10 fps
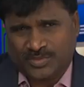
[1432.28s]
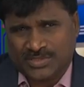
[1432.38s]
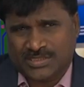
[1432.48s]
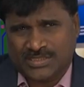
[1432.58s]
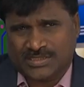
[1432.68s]

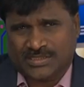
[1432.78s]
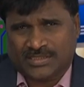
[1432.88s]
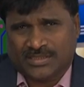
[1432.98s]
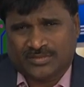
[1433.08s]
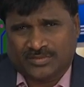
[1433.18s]

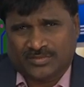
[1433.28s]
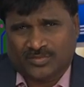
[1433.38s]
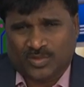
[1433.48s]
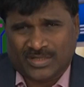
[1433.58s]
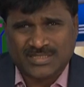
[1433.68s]
procedure
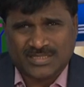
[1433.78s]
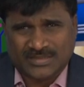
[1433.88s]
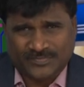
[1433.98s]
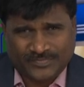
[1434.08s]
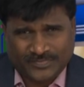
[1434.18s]

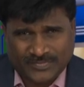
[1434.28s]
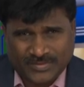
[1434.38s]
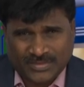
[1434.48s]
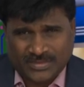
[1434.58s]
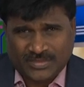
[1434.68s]
once
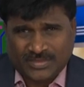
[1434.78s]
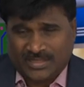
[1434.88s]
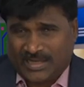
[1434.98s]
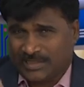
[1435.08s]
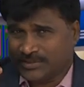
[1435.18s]

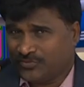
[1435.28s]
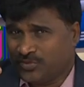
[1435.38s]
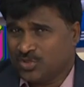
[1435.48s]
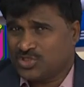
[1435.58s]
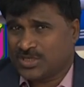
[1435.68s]
and the
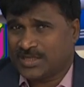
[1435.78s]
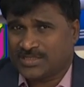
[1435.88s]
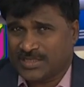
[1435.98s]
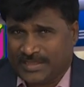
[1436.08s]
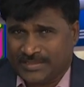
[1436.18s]

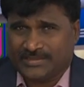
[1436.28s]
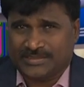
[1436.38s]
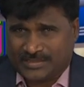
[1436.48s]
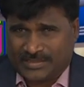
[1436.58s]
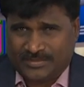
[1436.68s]
flowchart another
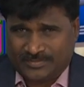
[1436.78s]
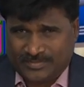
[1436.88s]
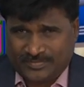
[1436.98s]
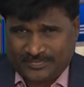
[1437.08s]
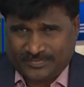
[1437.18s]
time.
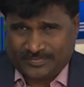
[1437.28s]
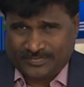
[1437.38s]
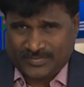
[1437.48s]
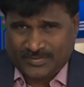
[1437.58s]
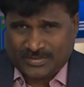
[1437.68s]

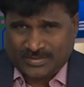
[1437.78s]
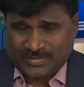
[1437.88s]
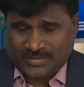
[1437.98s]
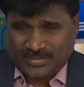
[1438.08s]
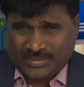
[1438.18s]

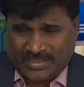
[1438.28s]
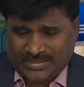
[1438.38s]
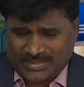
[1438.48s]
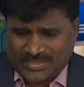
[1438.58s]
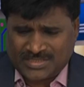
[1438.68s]

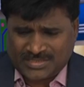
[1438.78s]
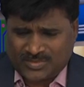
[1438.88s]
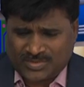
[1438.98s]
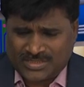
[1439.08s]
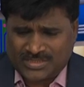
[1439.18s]
And this is the
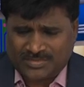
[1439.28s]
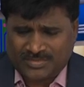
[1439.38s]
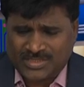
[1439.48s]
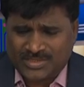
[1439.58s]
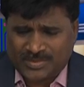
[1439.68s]
question
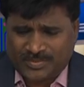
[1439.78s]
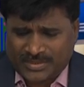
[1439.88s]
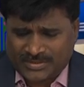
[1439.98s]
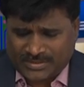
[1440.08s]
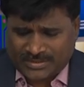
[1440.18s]
based
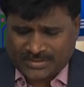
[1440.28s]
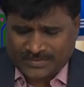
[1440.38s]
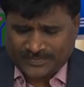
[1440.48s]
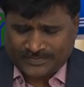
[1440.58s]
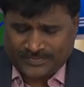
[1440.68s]
upon that.
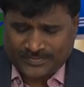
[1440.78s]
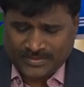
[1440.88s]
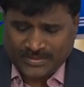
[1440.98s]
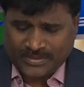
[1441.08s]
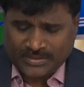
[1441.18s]

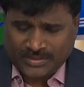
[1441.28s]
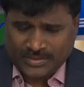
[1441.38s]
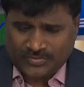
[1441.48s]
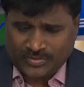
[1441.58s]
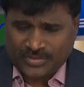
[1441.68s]

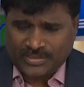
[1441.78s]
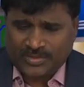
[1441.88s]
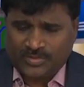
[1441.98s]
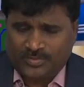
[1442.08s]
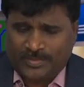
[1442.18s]
If you really
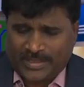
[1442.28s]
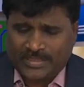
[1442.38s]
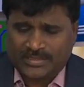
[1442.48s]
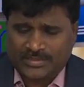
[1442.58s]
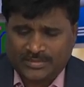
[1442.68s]
go
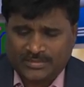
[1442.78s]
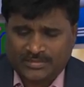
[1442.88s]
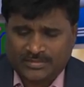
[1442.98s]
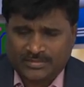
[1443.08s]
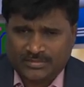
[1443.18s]
back
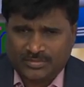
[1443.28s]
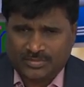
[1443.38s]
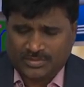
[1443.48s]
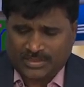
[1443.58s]
to